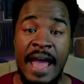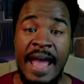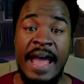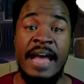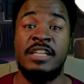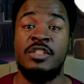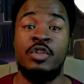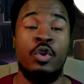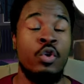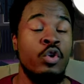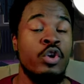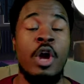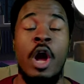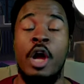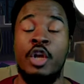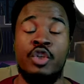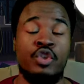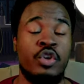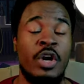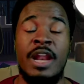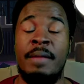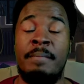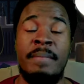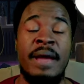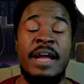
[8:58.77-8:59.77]
as who y'all
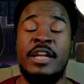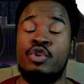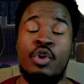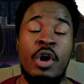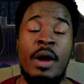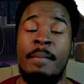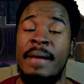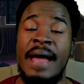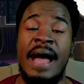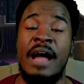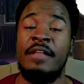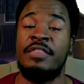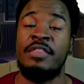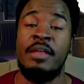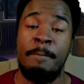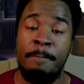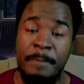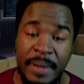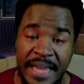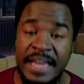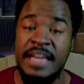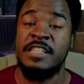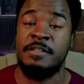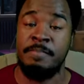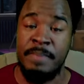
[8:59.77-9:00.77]
trying to make Trump out to
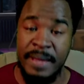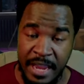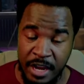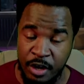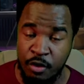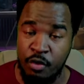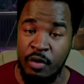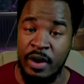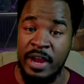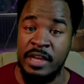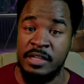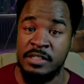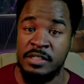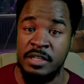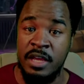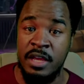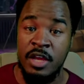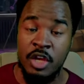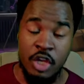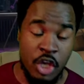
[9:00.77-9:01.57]
be as being crazy.